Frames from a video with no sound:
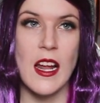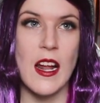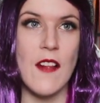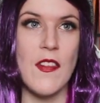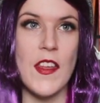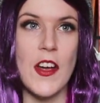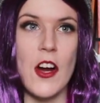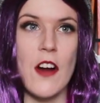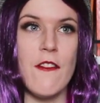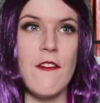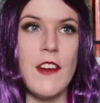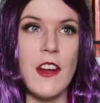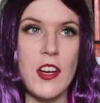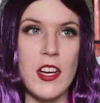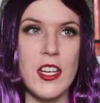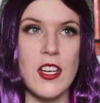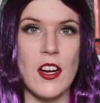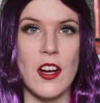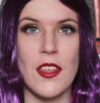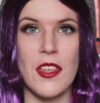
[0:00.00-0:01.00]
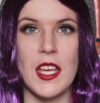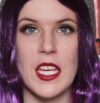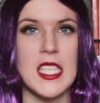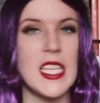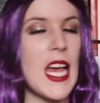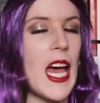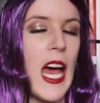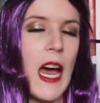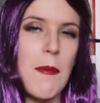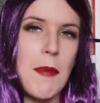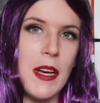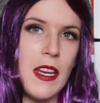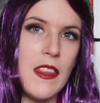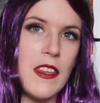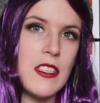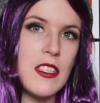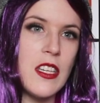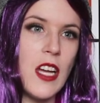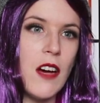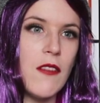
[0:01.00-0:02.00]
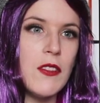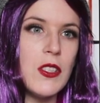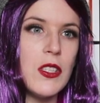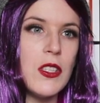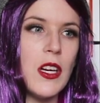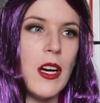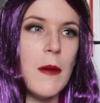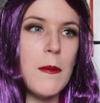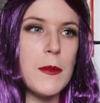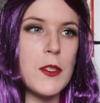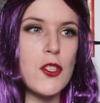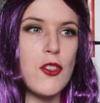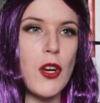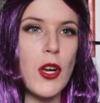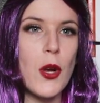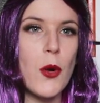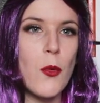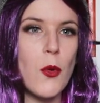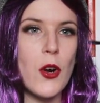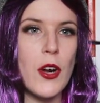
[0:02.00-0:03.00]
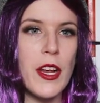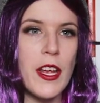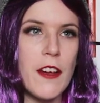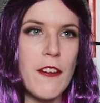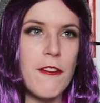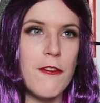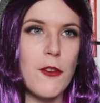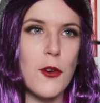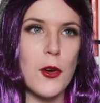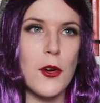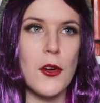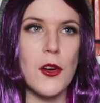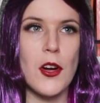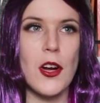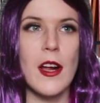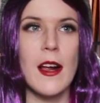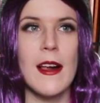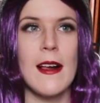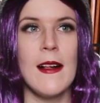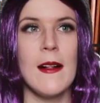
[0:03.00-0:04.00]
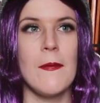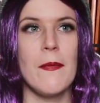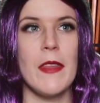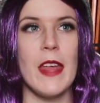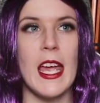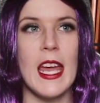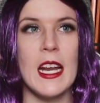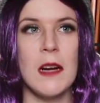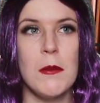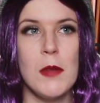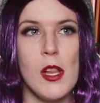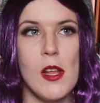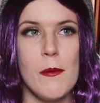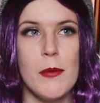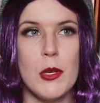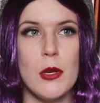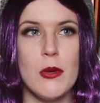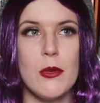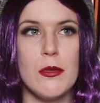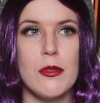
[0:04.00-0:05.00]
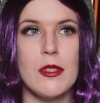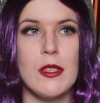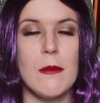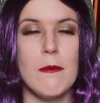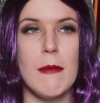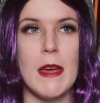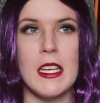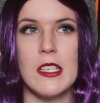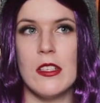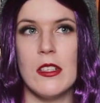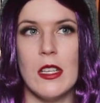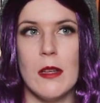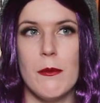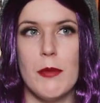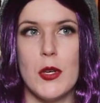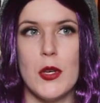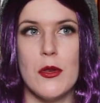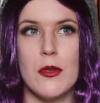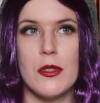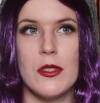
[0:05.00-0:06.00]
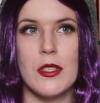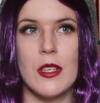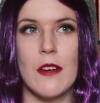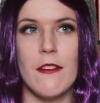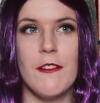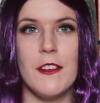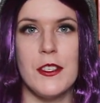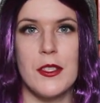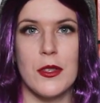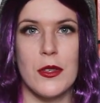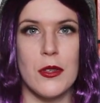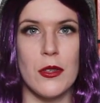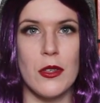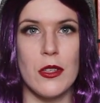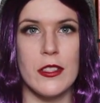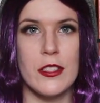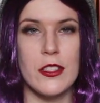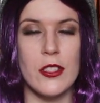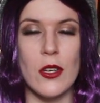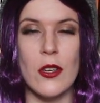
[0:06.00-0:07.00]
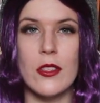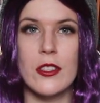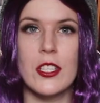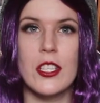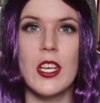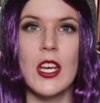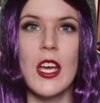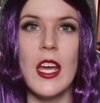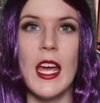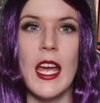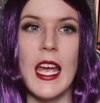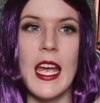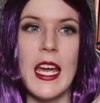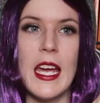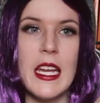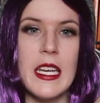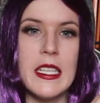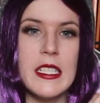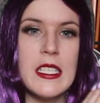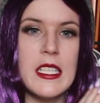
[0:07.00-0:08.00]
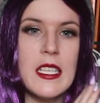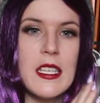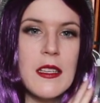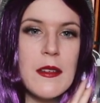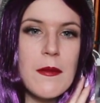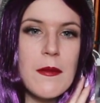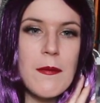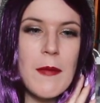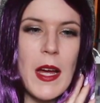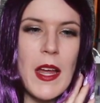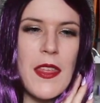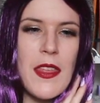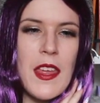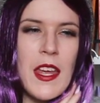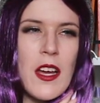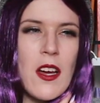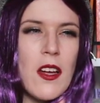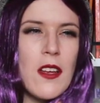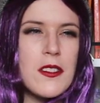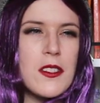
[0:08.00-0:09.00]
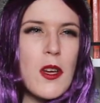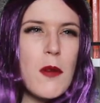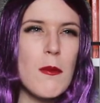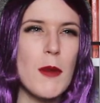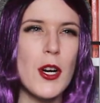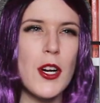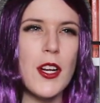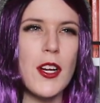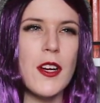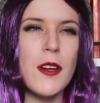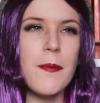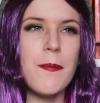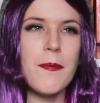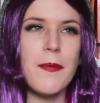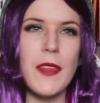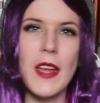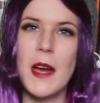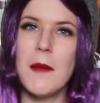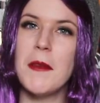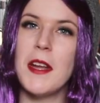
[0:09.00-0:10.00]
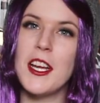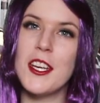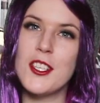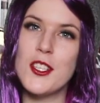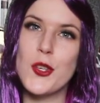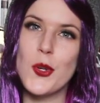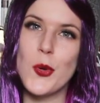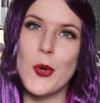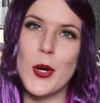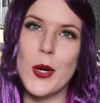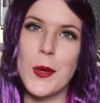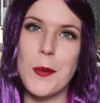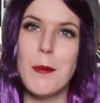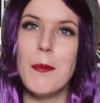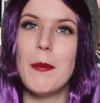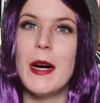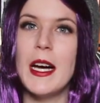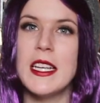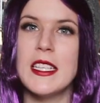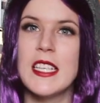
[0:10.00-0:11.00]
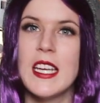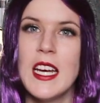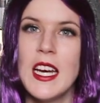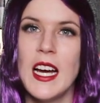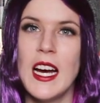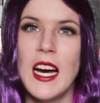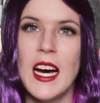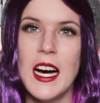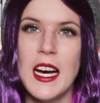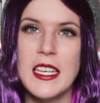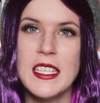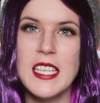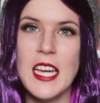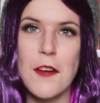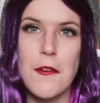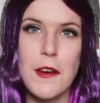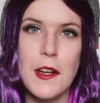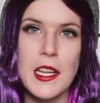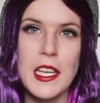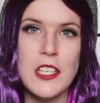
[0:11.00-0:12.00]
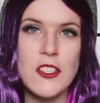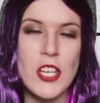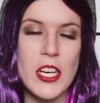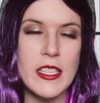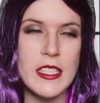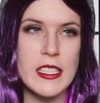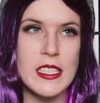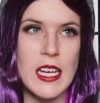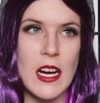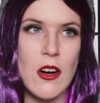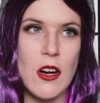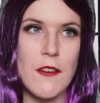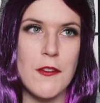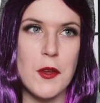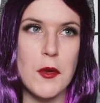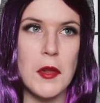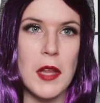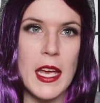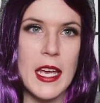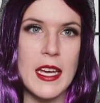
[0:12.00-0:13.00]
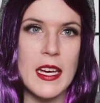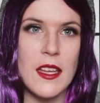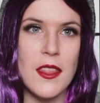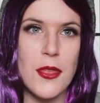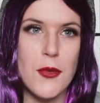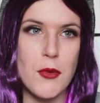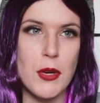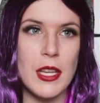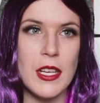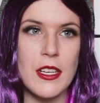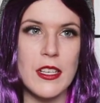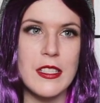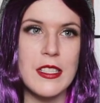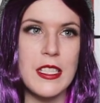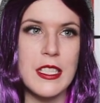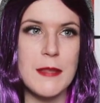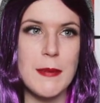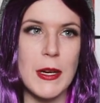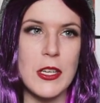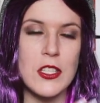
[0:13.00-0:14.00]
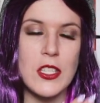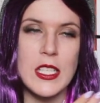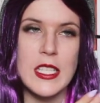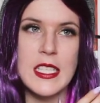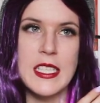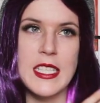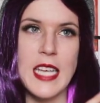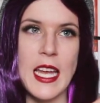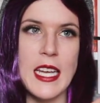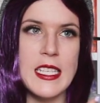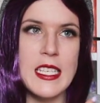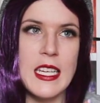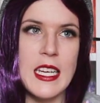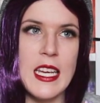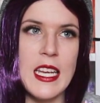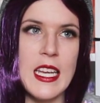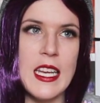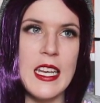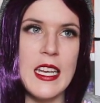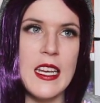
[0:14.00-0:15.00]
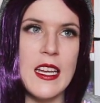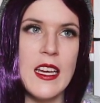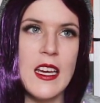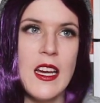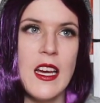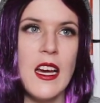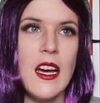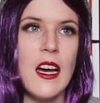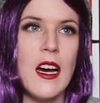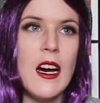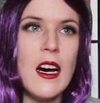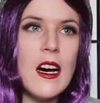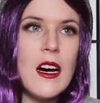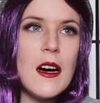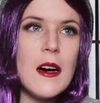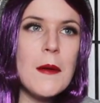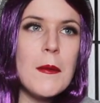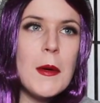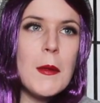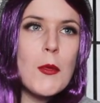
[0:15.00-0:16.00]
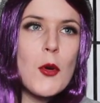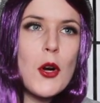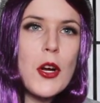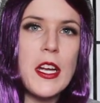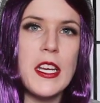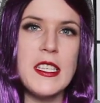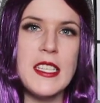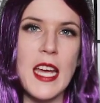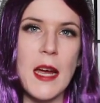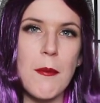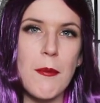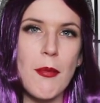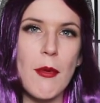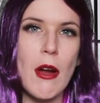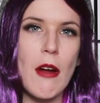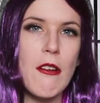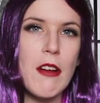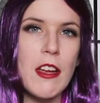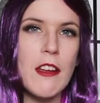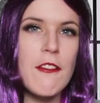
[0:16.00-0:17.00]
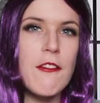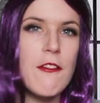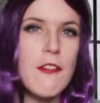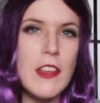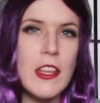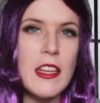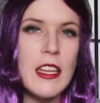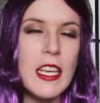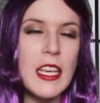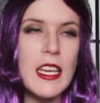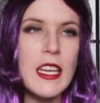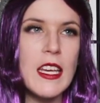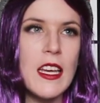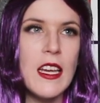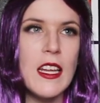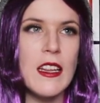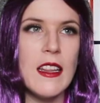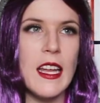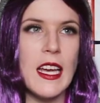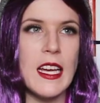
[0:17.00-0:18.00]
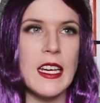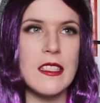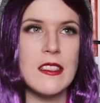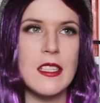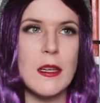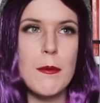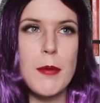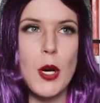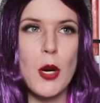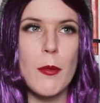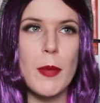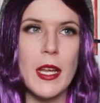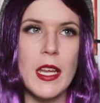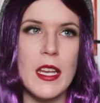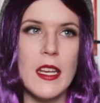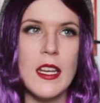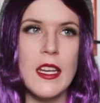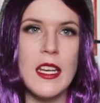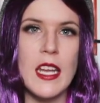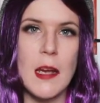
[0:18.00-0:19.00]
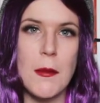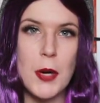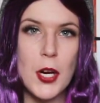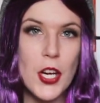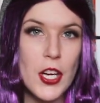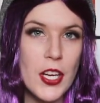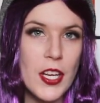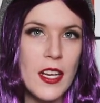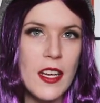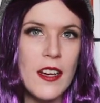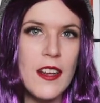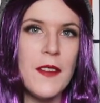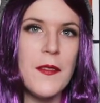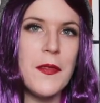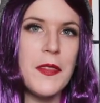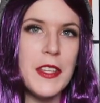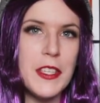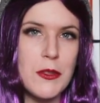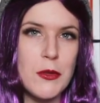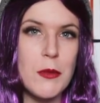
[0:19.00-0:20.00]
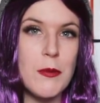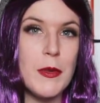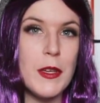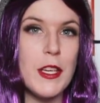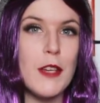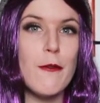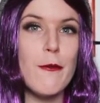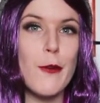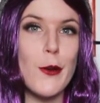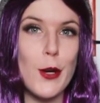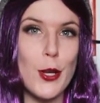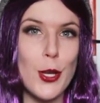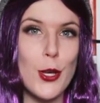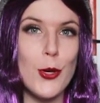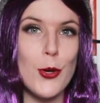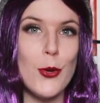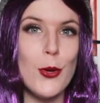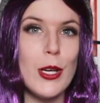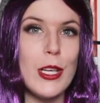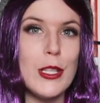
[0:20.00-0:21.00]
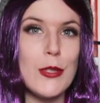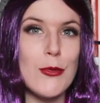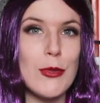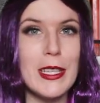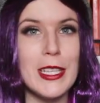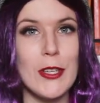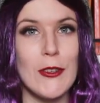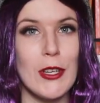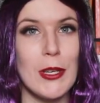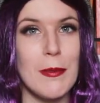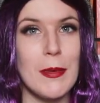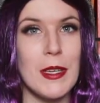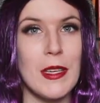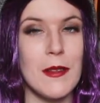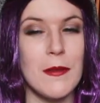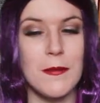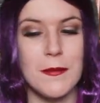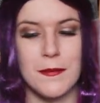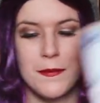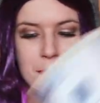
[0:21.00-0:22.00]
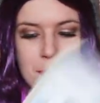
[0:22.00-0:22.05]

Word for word: And there are very dark things that happen in this novel. Um, trigger warning for animal abuse, mental abuse, physical assault, and I think also murder? I'm not sure, but uh, definitely check this out if you like thrillers, especially set in um, more contemporary feeling, like a suburban neighborhood. This would be for you. It's really creepy.